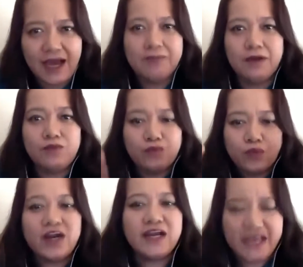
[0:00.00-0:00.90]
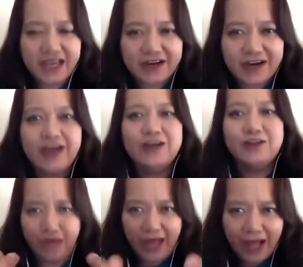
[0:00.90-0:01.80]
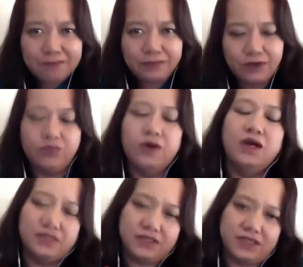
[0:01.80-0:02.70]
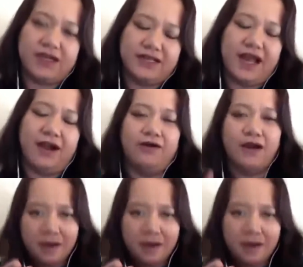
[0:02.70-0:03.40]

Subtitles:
But we're here to help you start now.